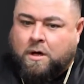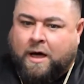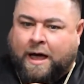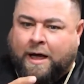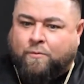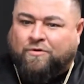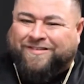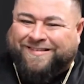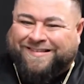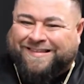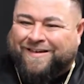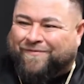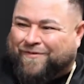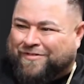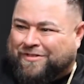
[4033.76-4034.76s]
I was
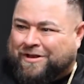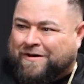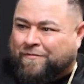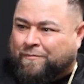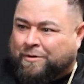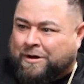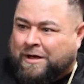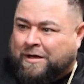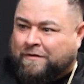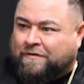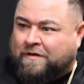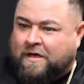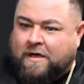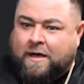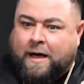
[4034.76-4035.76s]
different than everybody else.
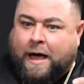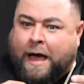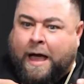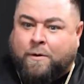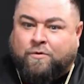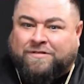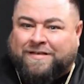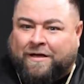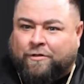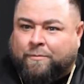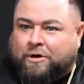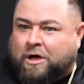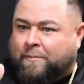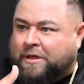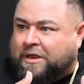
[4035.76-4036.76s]
I would tell them,
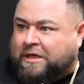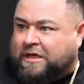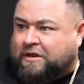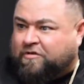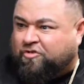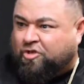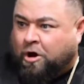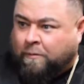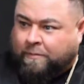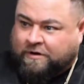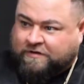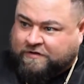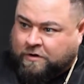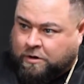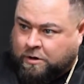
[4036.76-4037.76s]
come in and get a
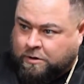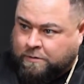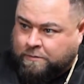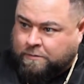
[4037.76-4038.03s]
Starbucks card.